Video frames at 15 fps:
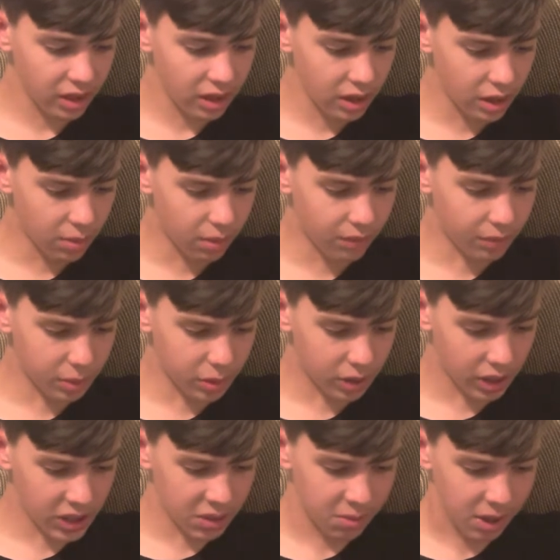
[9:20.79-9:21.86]
coming from the
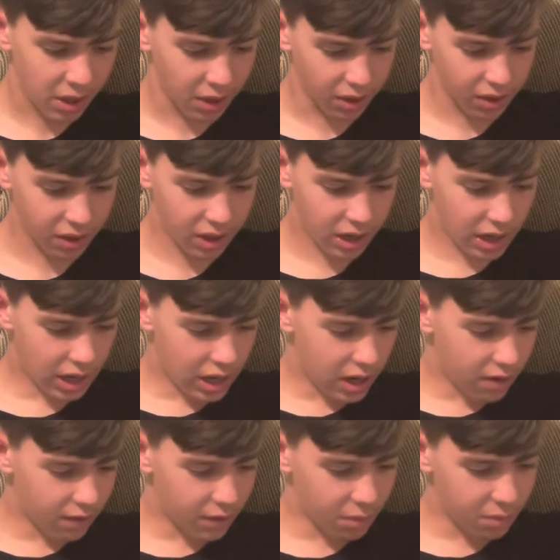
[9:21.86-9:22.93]
dragon's mouth,
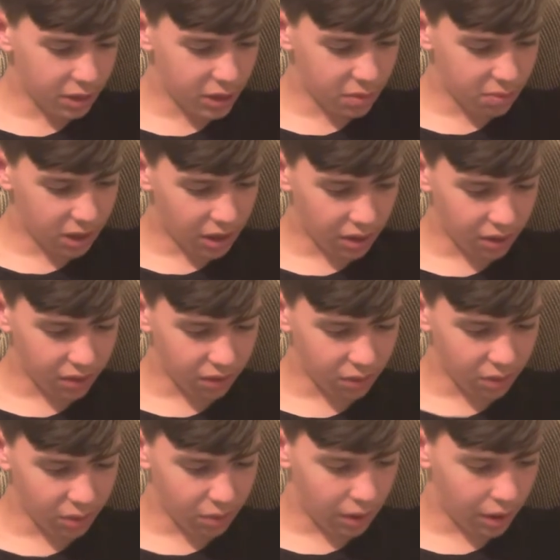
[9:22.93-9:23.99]
from the beast's mouth, and from
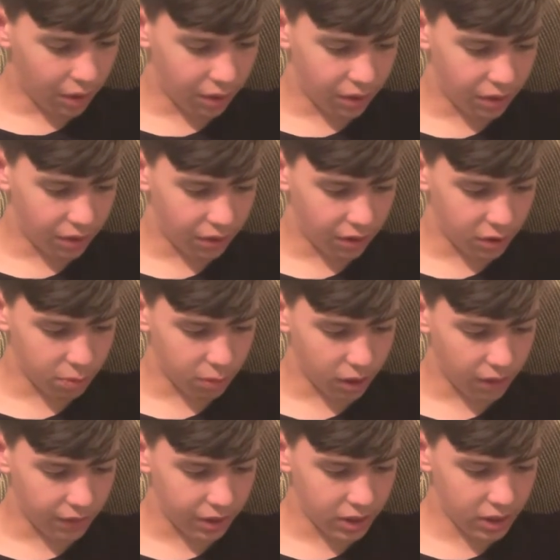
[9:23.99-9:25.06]
the mouth of the false
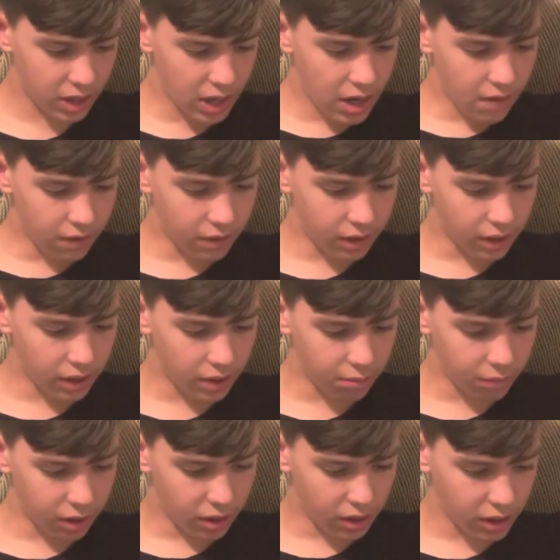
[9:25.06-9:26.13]
prophets. For they are
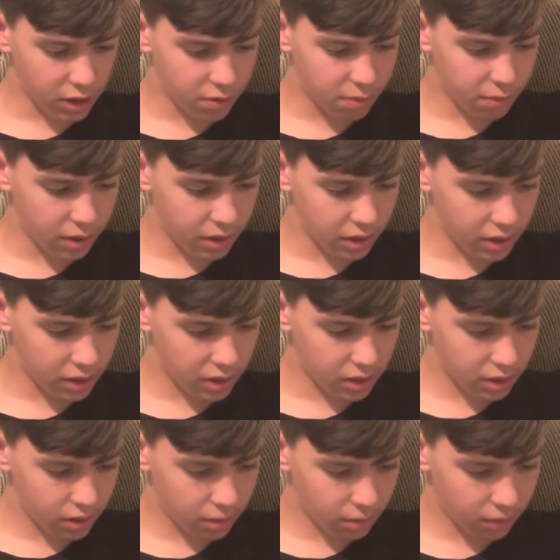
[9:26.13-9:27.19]
demonic spirits,
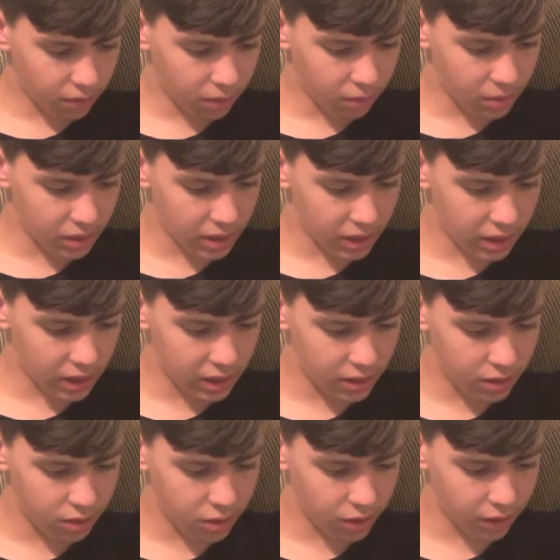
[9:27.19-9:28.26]
performing signs who
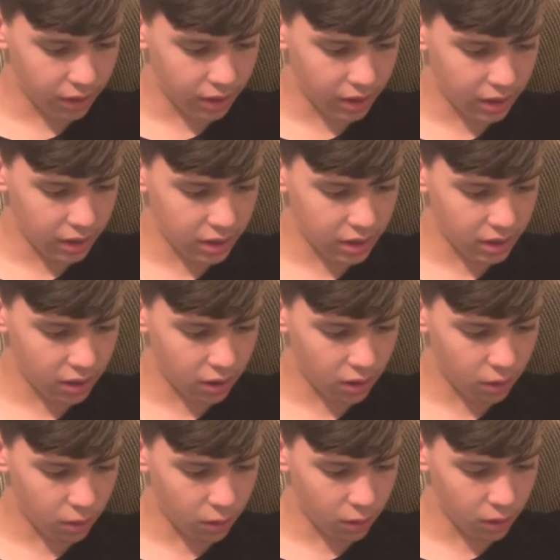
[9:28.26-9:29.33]
trouble the kings of the
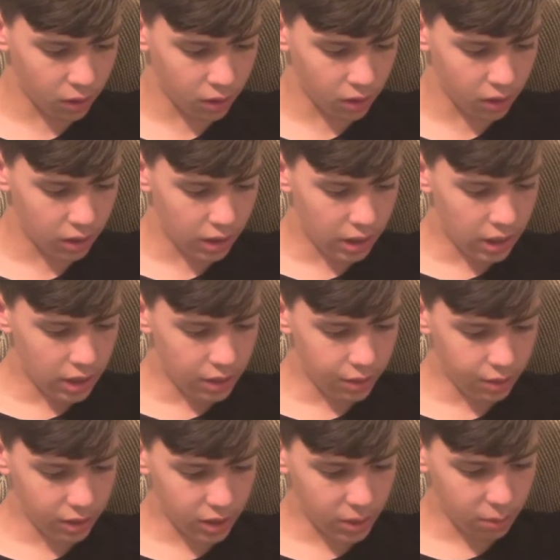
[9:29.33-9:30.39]
whole world to
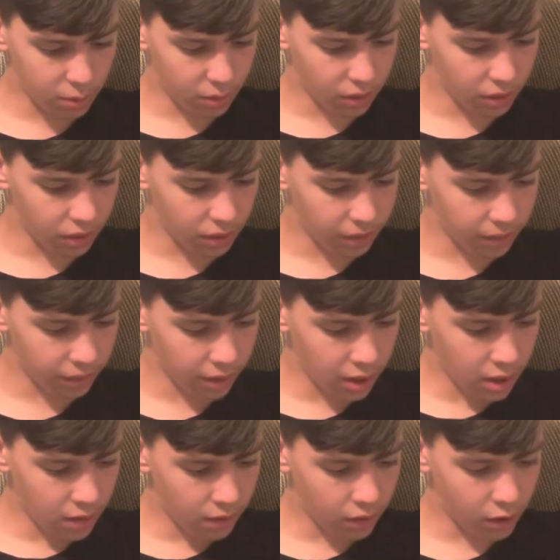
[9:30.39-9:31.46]
assemble them
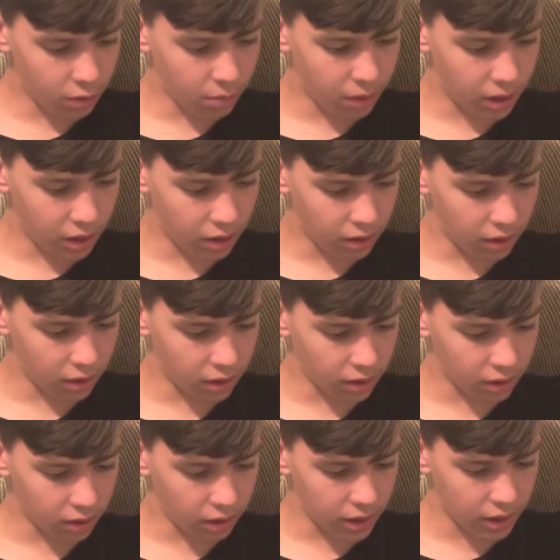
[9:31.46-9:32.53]
for the battle of the
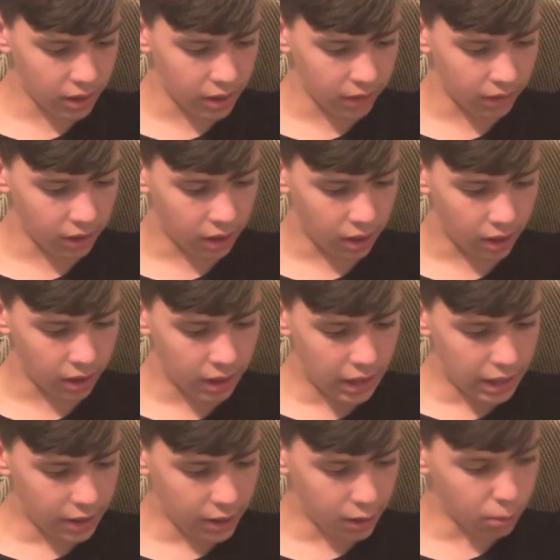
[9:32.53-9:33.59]
great day of God,
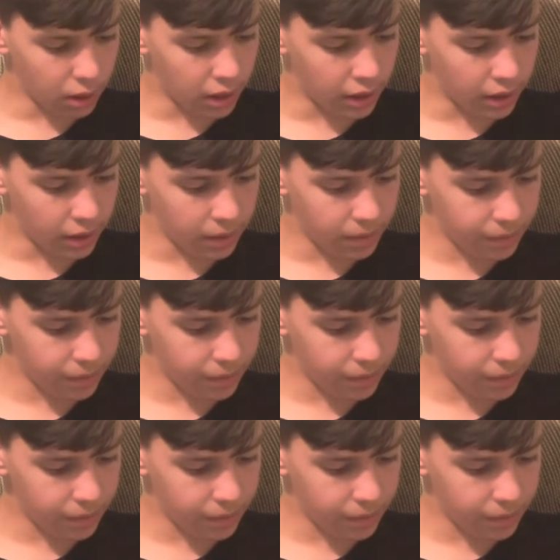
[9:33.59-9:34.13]
the Almighty.